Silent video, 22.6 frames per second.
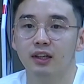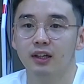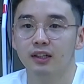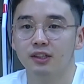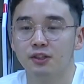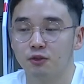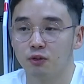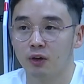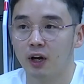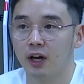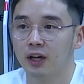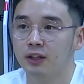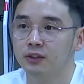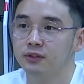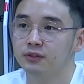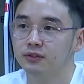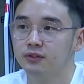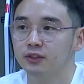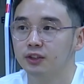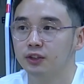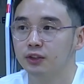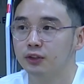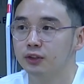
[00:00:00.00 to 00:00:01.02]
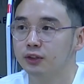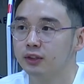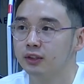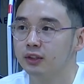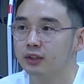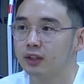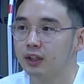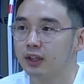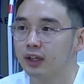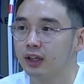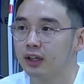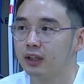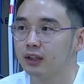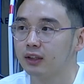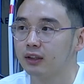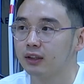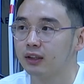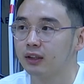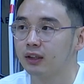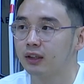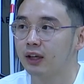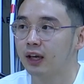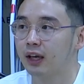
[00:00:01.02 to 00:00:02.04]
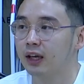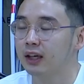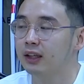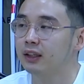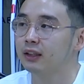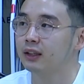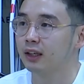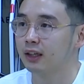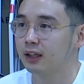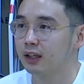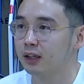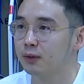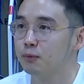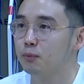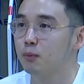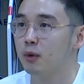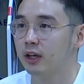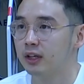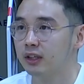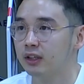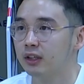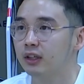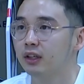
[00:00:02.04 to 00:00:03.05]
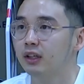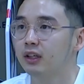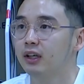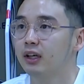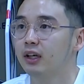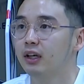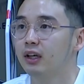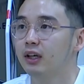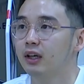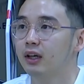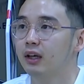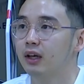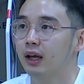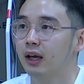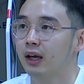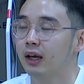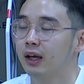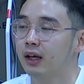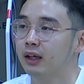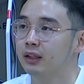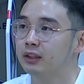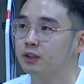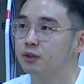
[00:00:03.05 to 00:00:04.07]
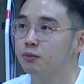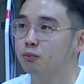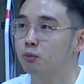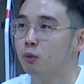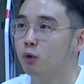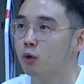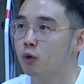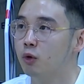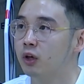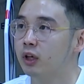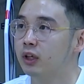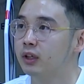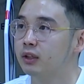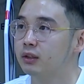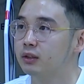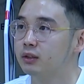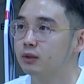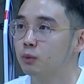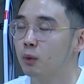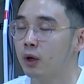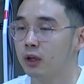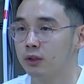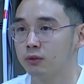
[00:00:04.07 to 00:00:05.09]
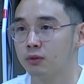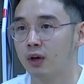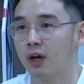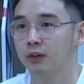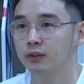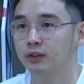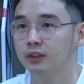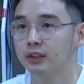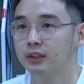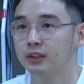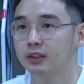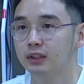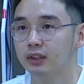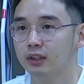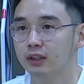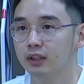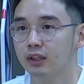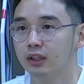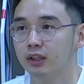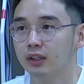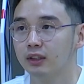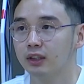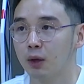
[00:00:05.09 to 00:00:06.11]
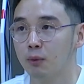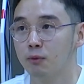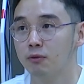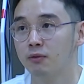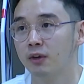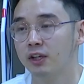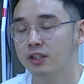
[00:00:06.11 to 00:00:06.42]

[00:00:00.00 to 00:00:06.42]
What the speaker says: strive to gain like a better and more well-rounded type of